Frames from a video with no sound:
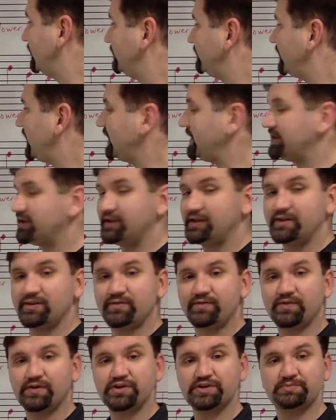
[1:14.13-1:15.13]
Finally, in the
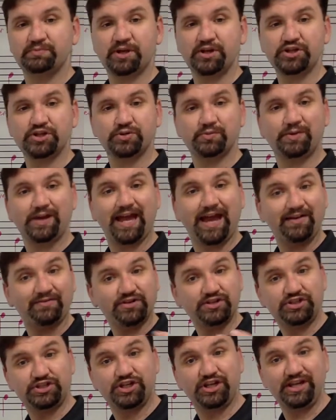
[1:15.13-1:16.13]
first measure, we have
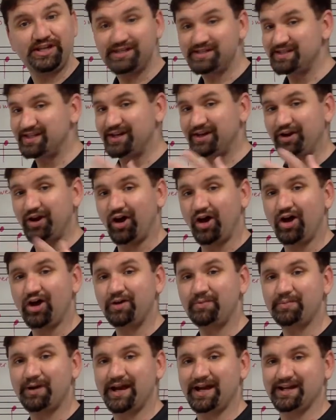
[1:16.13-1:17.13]
a G sitting all
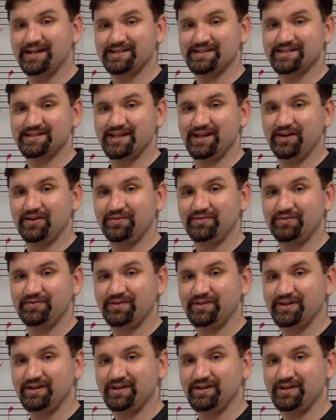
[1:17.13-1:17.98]
by itself,